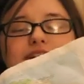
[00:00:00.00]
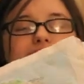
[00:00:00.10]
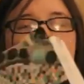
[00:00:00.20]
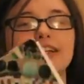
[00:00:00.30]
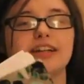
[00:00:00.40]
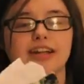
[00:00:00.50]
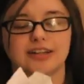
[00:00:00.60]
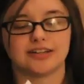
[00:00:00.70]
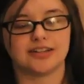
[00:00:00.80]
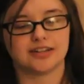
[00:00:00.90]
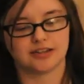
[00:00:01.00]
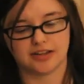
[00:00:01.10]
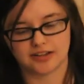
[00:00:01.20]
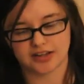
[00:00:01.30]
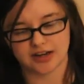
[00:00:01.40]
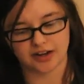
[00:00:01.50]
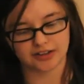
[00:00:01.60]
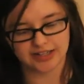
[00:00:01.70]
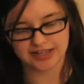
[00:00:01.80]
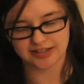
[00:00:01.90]
read it, and it's got all
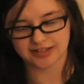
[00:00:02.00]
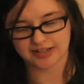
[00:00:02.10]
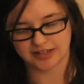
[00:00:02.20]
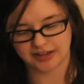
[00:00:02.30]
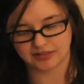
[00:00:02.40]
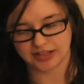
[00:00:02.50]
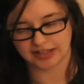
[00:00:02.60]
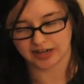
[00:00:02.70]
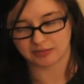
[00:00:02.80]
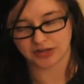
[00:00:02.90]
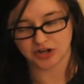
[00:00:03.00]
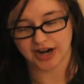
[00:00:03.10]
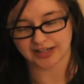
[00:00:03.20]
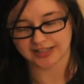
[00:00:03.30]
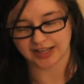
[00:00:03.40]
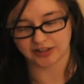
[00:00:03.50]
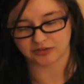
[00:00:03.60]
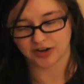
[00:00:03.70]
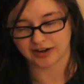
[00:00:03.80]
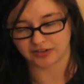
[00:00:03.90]
the discs and everything, and I've been trying to sell it
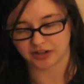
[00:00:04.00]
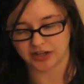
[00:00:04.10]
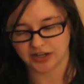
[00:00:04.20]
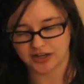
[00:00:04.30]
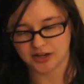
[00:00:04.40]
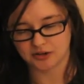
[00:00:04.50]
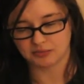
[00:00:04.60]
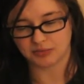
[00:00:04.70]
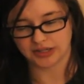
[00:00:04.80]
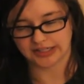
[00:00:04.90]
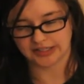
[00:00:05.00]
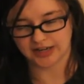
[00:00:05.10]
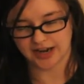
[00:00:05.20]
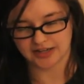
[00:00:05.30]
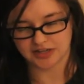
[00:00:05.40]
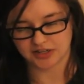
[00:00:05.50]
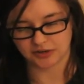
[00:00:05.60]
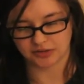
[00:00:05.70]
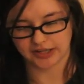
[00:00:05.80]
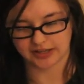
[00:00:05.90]
forever. But I just
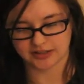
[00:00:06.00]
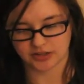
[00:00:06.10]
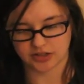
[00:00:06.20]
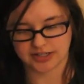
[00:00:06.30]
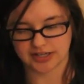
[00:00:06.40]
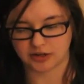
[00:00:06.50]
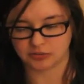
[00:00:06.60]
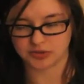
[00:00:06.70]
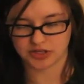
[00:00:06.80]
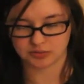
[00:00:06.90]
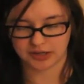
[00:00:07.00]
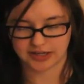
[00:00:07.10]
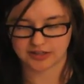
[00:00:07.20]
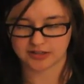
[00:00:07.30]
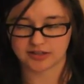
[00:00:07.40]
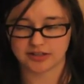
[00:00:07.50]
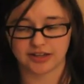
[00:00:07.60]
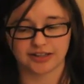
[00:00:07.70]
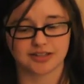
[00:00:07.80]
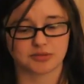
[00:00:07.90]
don't think it's going to sell just because
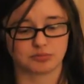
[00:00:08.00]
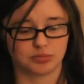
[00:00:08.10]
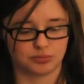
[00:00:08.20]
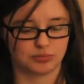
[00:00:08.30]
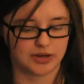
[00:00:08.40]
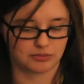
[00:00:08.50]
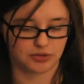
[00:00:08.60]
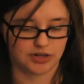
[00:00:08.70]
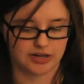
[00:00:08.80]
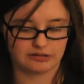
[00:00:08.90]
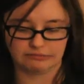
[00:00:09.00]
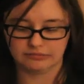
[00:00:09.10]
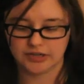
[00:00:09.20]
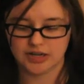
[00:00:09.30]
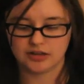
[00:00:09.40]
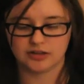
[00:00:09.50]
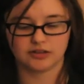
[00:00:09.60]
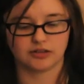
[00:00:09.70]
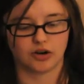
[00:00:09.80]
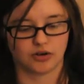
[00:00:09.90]
it's in pretty
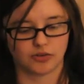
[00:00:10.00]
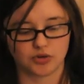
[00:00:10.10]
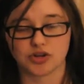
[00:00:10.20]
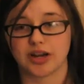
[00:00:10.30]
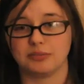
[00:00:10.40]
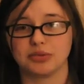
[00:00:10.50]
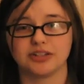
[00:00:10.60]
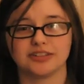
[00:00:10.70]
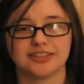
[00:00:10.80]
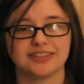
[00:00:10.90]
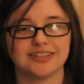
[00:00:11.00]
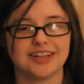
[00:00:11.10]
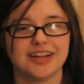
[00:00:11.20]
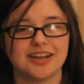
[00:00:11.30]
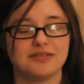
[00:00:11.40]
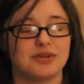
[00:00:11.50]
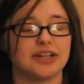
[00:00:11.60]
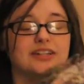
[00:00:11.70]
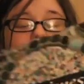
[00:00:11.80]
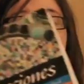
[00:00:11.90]
awful shape. But
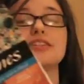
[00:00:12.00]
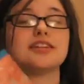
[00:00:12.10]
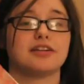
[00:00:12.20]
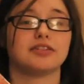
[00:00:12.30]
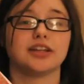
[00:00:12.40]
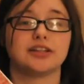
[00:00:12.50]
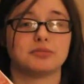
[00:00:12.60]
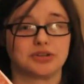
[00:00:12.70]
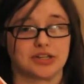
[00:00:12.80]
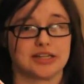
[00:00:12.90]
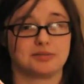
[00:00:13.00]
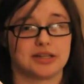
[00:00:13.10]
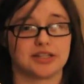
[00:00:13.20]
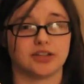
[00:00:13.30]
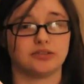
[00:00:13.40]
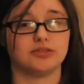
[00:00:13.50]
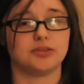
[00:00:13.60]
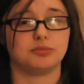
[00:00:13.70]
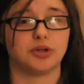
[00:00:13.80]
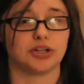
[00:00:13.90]
this is definitely the most expensive
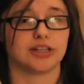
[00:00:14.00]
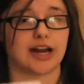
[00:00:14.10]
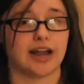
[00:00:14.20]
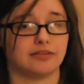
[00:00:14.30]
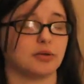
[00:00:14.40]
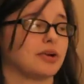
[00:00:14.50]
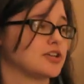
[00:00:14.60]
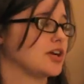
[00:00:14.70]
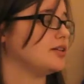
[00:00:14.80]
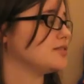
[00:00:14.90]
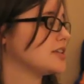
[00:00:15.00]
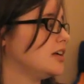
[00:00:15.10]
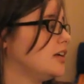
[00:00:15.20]
book that I have on my shelves.